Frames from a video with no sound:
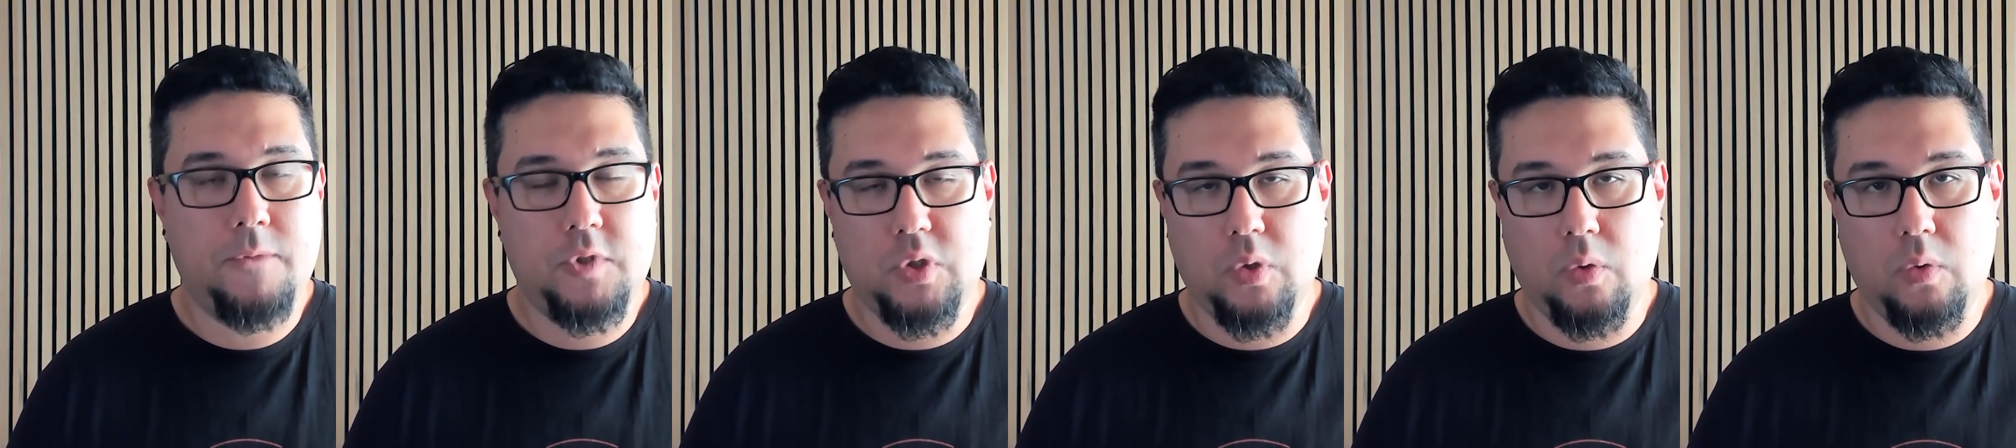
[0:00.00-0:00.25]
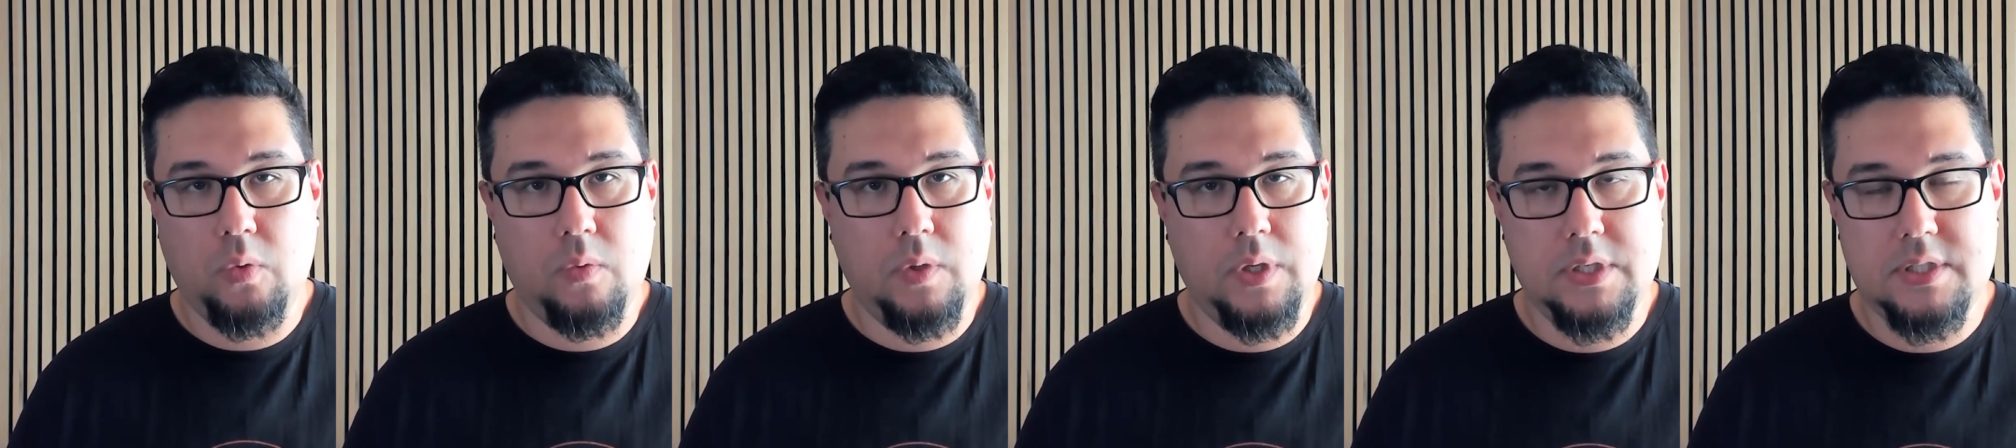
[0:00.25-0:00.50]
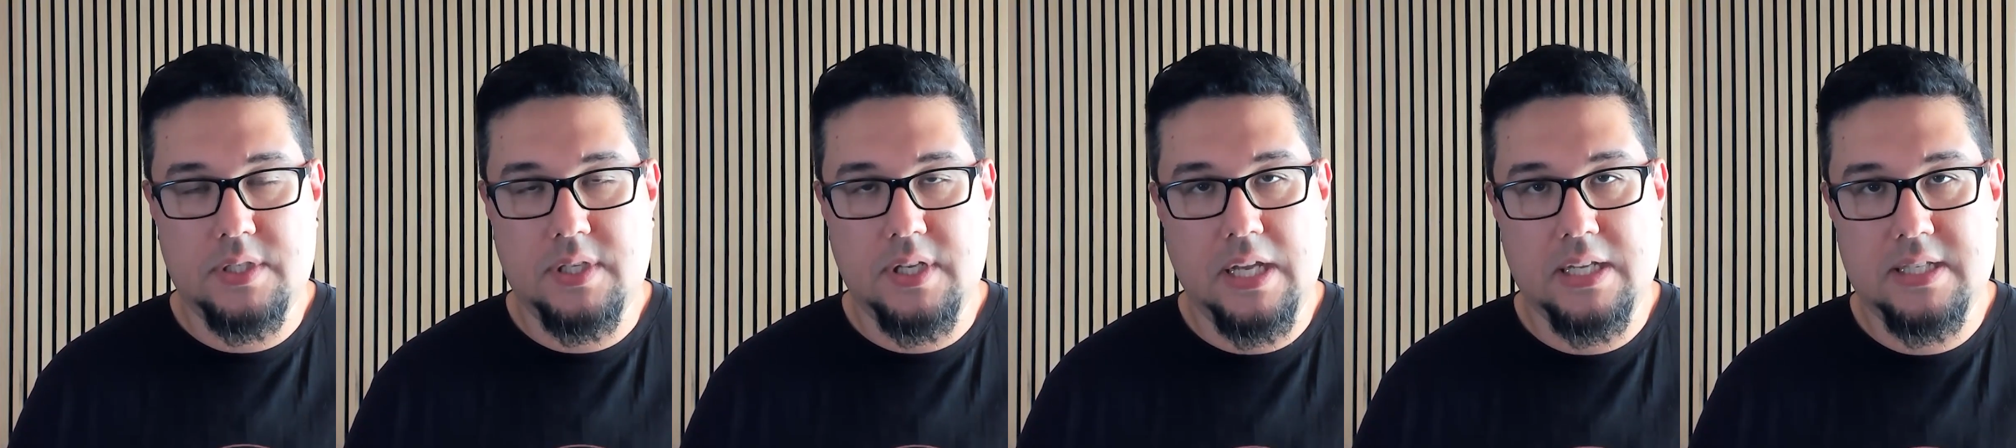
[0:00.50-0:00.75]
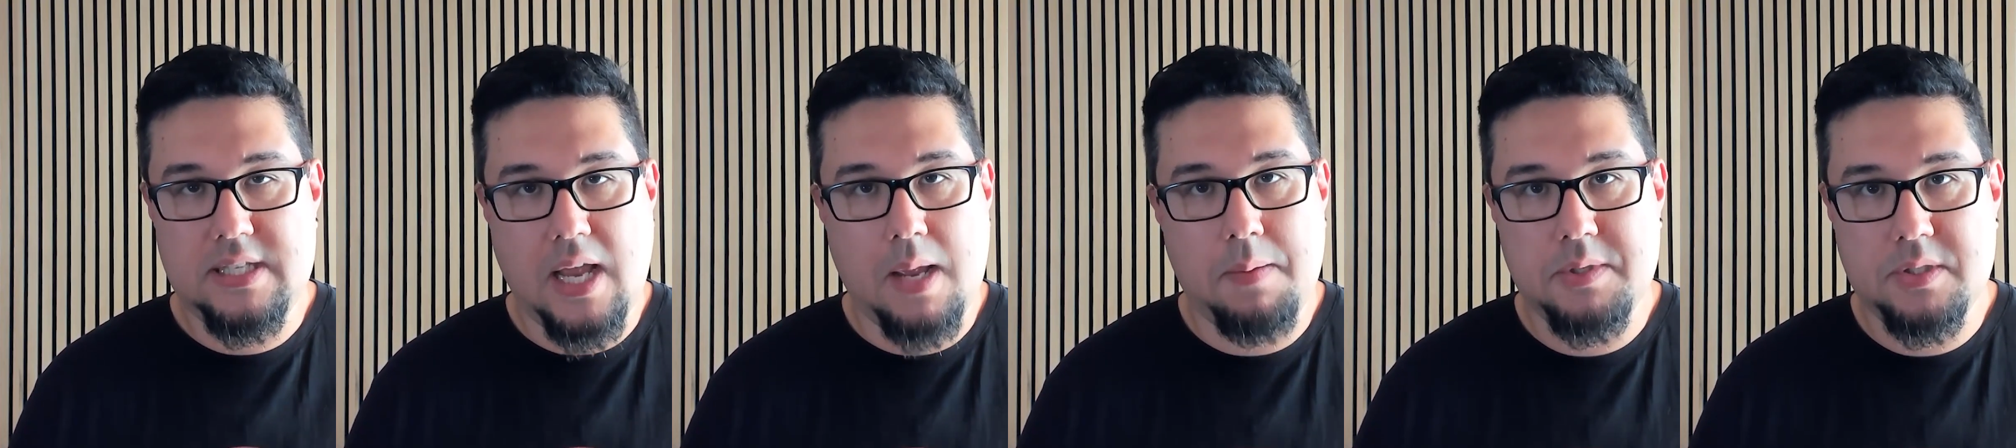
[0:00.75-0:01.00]
So
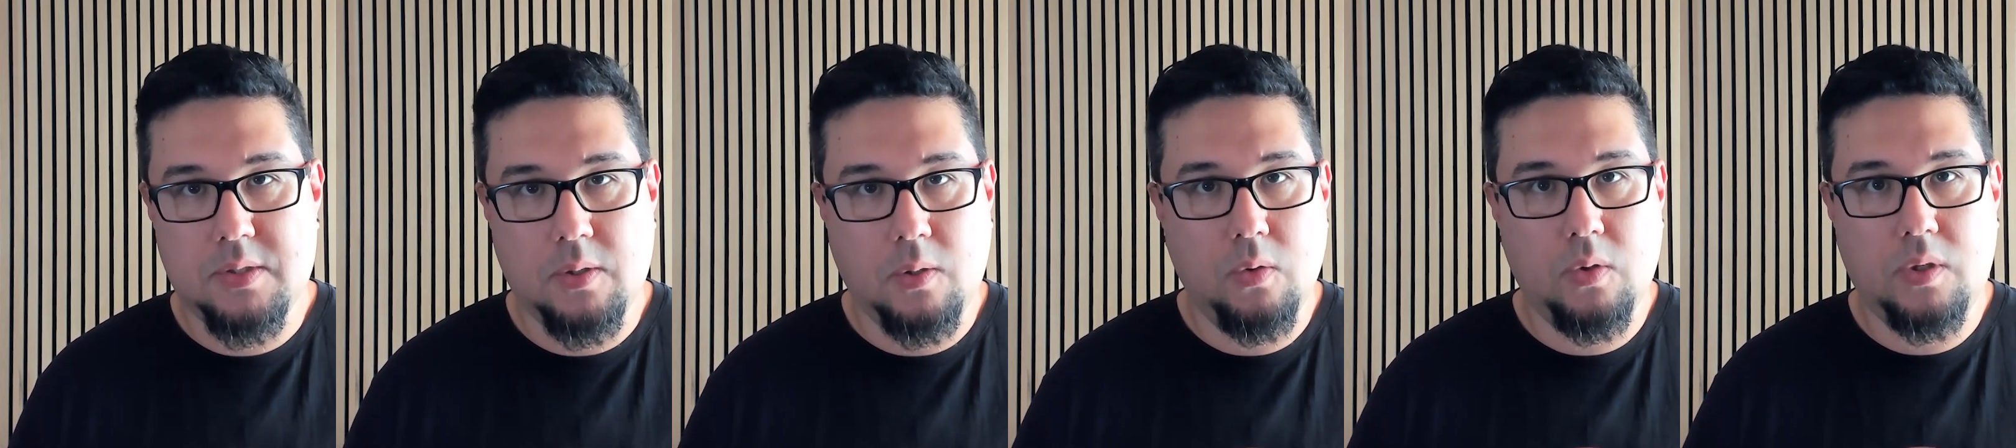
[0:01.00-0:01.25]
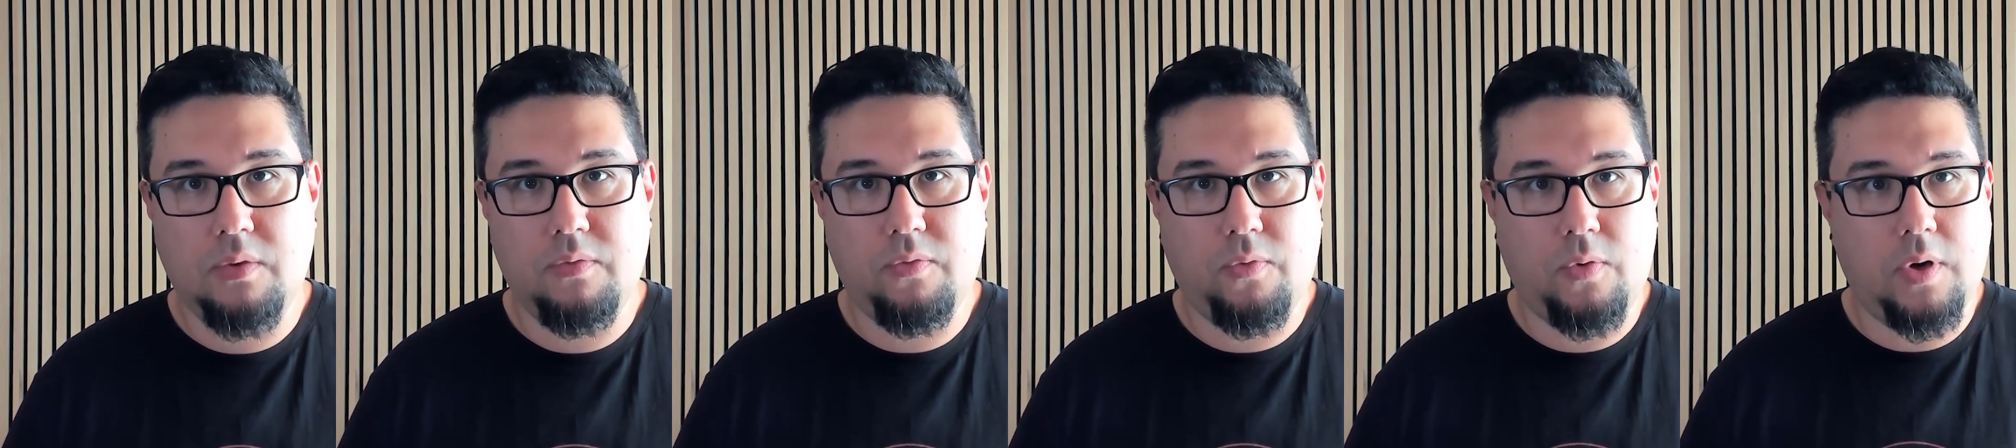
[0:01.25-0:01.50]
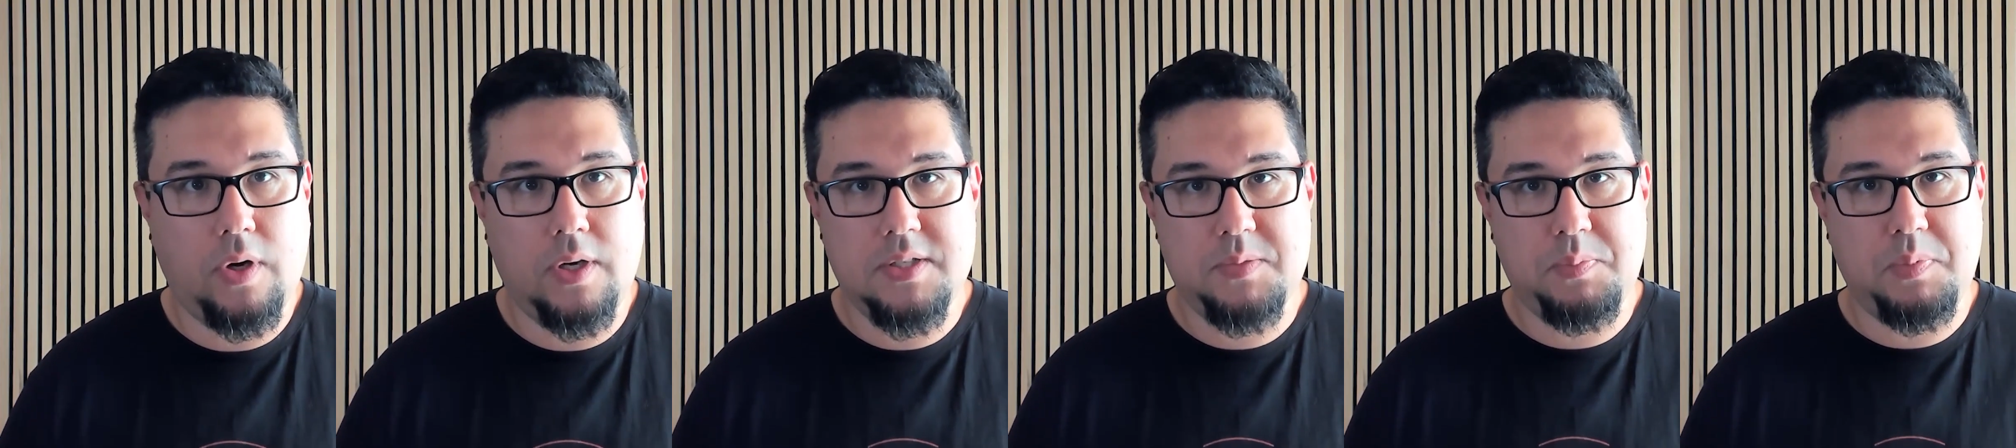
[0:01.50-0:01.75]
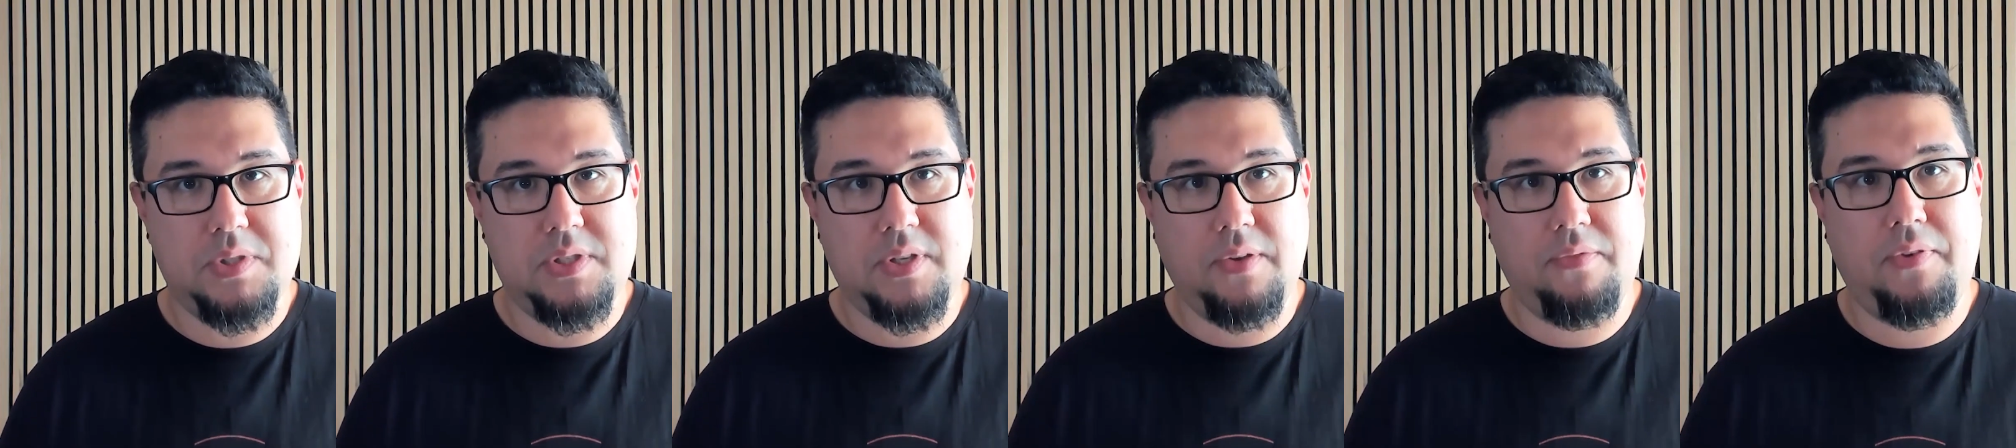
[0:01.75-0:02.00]
is Amazon looking for
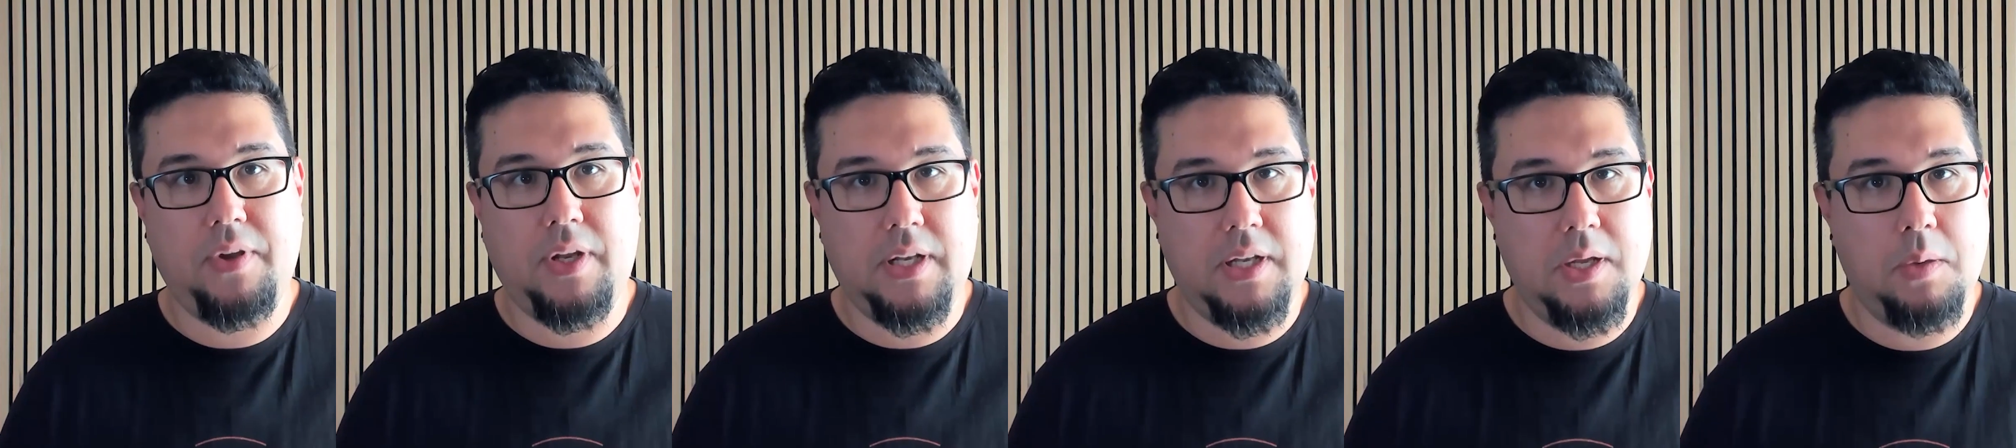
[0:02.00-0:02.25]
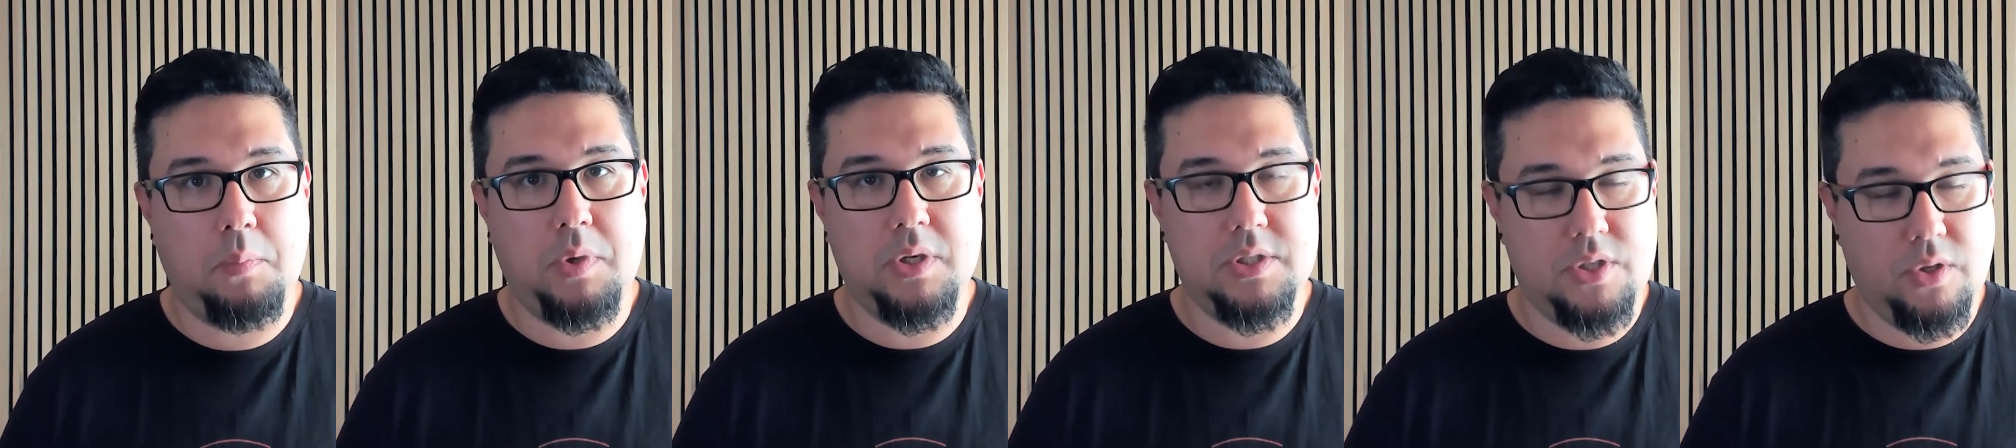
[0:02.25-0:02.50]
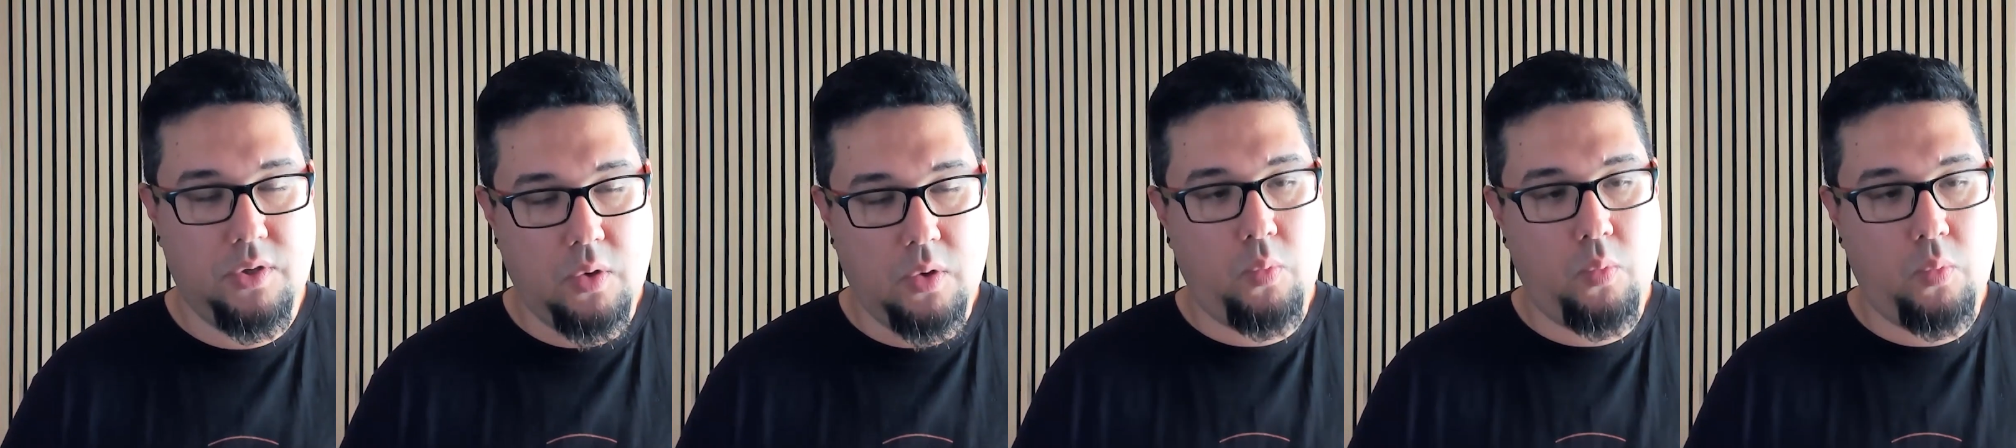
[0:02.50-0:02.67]
a specific numbers?